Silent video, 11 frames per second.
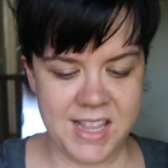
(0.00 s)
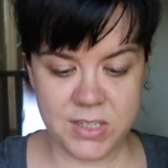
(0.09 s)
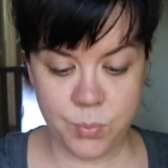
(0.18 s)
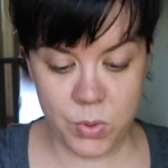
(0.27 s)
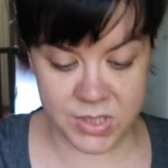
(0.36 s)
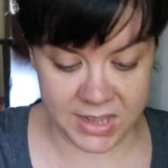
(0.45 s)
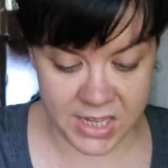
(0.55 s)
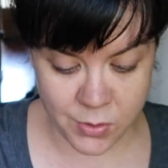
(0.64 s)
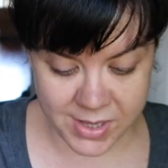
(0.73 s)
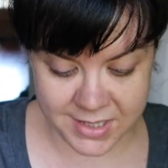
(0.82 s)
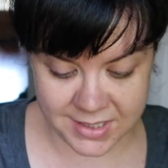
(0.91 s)
this was
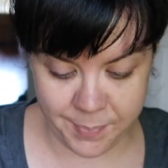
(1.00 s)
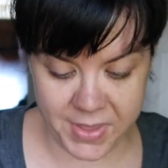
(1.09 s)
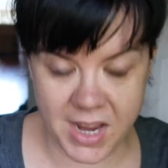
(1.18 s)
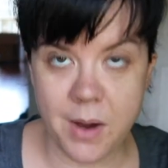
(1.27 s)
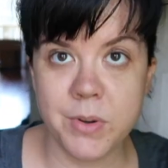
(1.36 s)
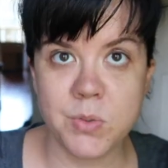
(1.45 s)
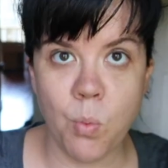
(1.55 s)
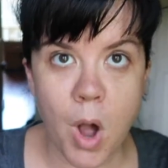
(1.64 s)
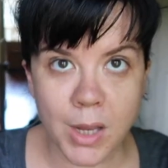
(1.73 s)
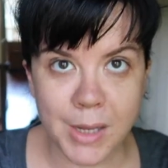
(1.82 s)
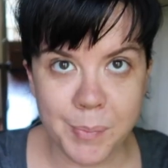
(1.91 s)
literally something I was
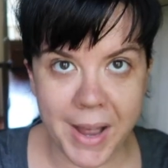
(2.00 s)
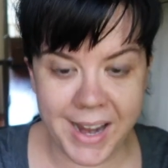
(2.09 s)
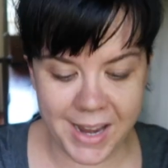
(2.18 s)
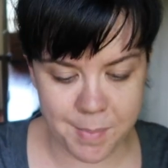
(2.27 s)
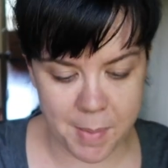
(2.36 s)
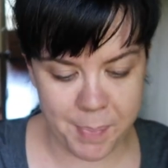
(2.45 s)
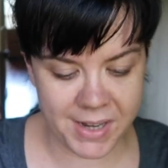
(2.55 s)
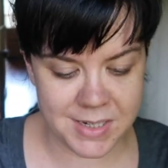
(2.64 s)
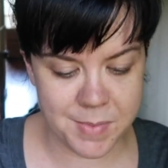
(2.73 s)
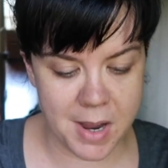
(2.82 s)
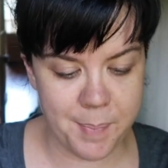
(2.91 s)
walking by him. I
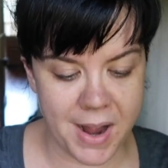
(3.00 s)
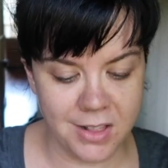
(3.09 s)
picked him up.